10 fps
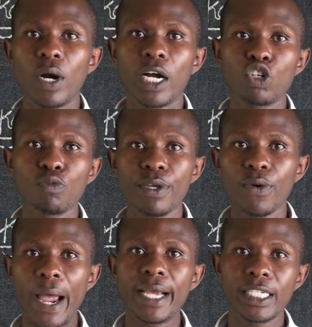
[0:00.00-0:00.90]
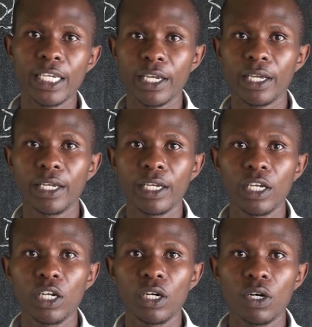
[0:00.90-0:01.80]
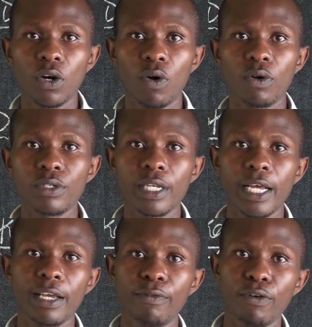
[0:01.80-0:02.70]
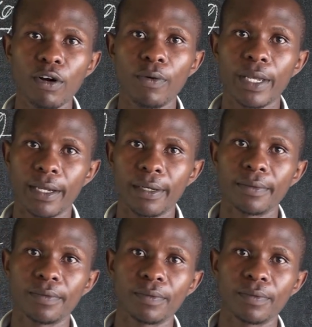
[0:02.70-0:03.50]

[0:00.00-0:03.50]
work to be writing, consider the following.